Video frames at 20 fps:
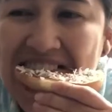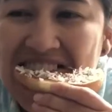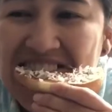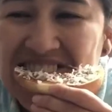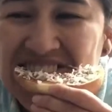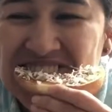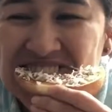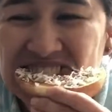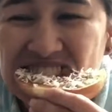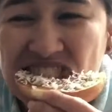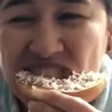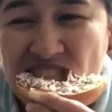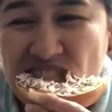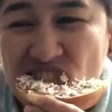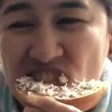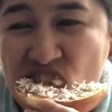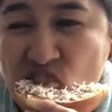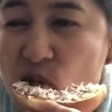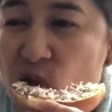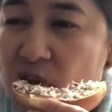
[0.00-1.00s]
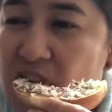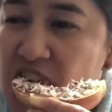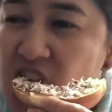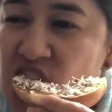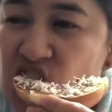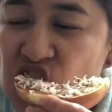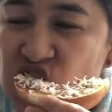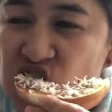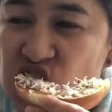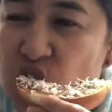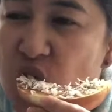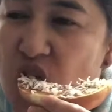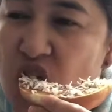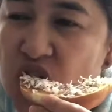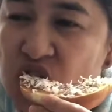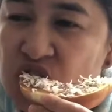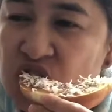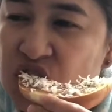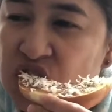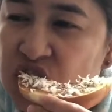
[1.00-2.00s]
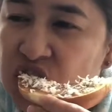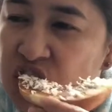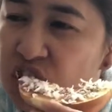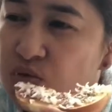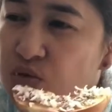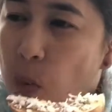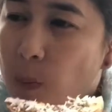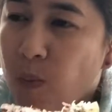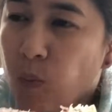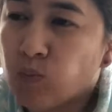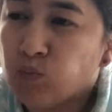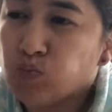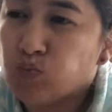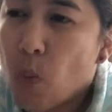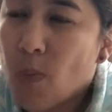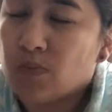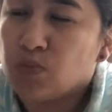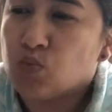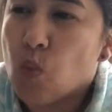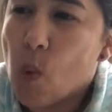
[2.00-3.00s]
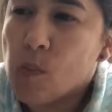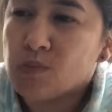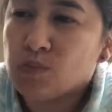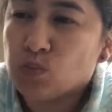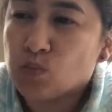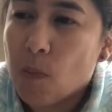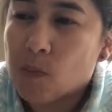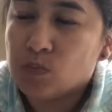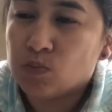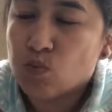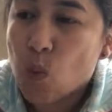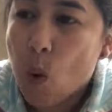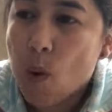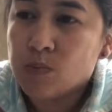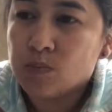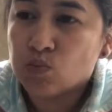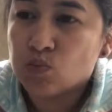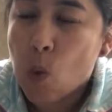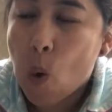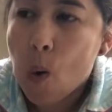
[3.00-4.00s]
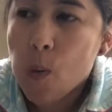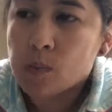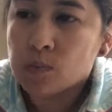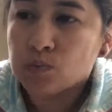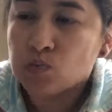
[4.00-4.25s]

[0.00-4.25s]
Believe me or not, I don't go to drop my kids off